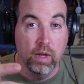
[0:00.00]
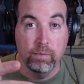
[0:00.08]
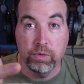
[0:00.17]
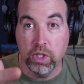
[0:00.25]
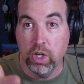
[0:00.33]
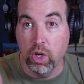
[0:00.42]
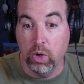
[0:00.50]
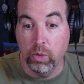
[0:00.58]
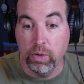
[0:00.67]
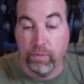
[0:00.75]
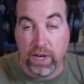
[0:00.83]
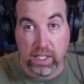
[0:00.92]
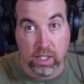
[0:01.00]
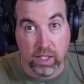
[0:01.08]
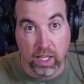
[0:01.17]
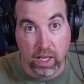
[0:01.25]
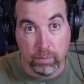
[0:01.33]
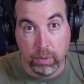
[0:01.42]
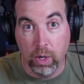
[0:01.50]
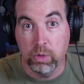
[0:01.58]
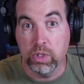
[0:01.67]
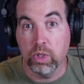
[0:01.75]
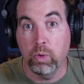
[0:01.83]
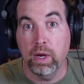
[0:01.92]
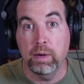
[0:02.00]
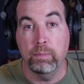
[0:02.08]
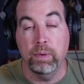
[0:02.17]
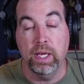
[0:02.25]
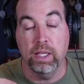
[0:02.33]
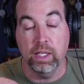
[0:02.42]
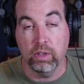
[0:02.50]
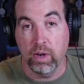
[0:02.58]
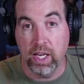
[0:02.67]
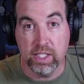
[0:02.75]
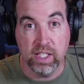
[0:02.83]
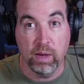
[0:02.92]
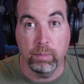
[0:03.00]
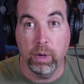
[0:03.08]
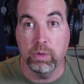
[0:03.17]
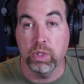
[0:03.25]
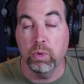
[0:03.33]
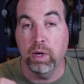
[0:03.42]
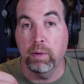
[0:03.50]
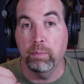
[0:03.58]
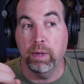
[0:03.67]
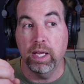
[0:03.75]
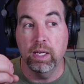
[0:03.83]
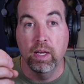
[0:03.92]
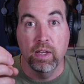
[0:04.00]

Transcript: the fact that they get poached quite a bit, like their eggs get poached quite a bit.